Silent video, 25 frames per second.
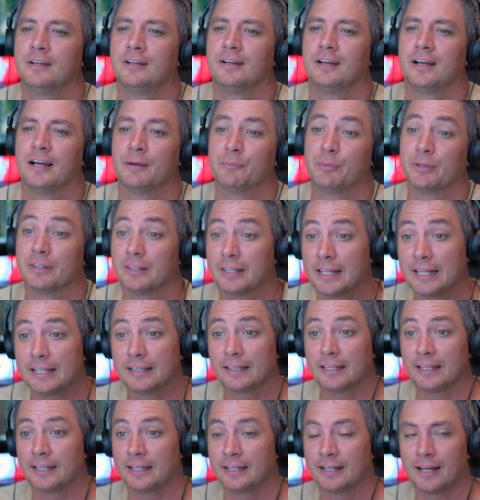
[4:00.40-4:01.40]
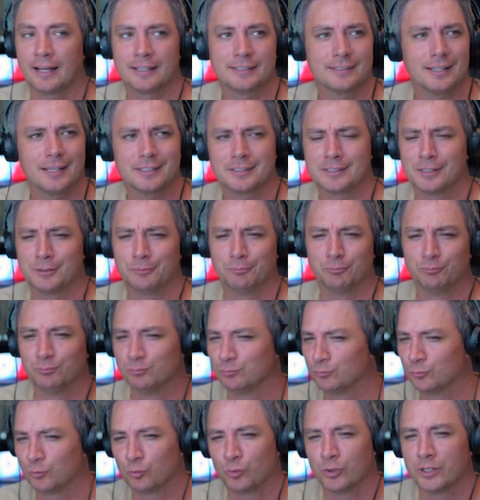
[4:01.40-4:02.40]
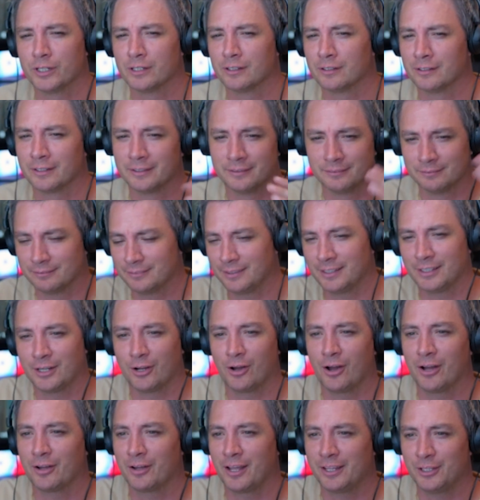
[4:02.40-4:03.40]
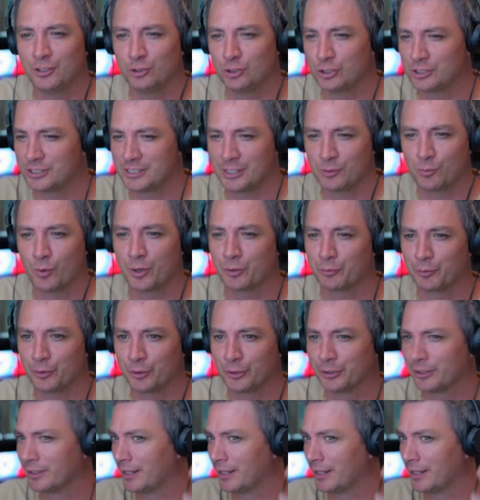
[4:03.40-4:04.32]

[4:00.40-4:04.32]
But lately, I saw some reel, and you know how you just see one reel, you're